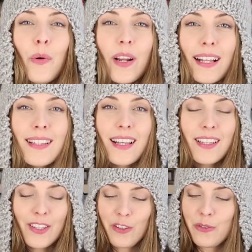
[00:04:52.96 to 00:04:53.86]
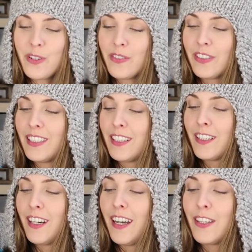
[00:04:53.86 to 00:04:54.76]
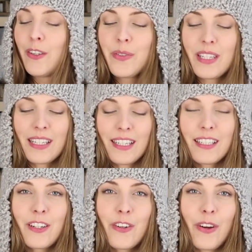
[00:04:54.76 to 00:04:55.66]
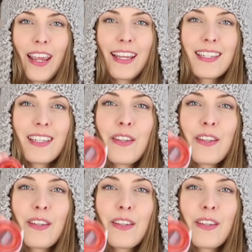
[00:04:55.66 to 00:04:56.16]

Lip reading: What else I used over here? I used a KnitCrate.